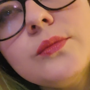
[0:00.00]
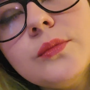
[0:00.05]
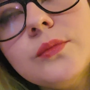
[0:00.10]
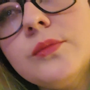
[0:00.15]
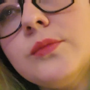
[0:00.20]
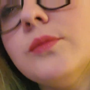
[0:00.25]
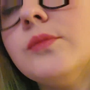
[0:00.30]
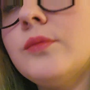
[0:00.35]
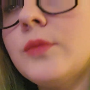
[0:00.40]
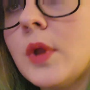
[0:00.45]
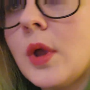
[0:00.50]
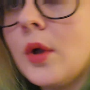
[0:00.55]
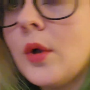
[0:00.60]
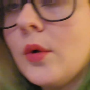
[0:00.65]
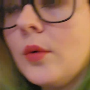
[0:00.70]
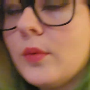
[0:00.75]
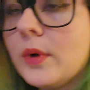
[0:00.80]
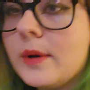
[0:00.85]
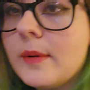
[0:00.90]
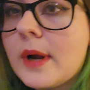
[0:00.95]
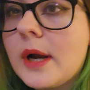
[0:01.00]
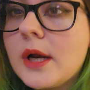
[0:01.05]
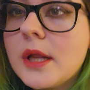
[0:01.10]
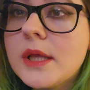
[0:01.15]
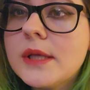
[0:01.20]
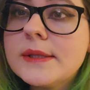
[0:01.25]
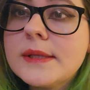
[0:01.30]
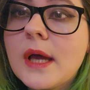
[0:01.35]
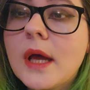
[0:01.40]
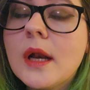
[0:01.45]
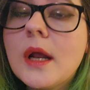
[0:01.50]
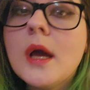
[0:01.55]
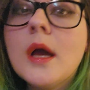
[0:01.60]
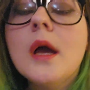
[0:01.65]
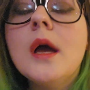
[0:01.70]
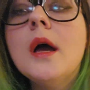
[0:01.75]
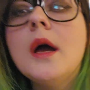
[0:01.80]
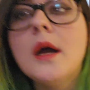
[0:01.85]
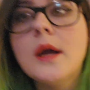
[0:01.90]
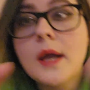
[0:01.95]
Mm-hmm. What about on this side?
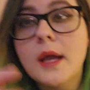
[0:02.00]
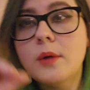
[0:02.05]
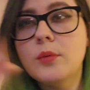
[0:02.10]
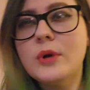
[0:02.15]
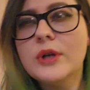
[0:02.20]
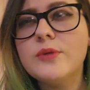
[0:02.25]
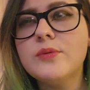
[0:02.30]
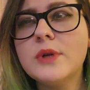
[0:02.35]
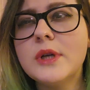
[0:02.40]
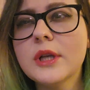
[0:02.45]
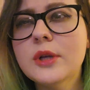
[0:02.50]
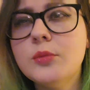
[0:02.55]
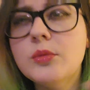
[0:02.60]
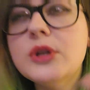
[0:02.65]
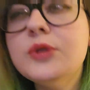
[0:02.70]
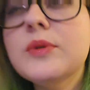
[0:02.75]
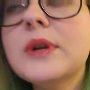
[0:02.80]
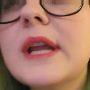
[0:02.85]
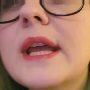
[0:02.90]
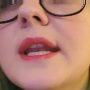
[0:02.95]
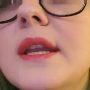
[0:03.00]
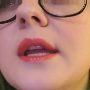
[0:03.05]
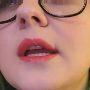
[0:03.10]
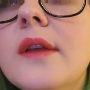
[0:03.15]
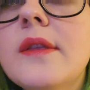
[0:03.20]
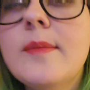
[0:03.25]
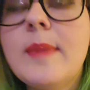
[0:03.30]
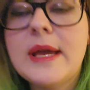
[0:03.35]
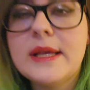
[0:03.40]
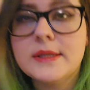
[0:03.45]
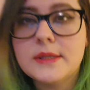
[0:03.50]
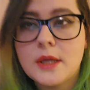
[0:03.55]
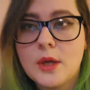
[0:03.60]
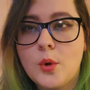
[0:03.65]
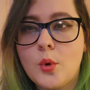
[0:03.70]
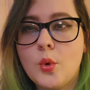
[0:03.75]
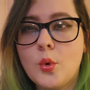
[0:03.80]
Okay, which one, which one can you hear the best?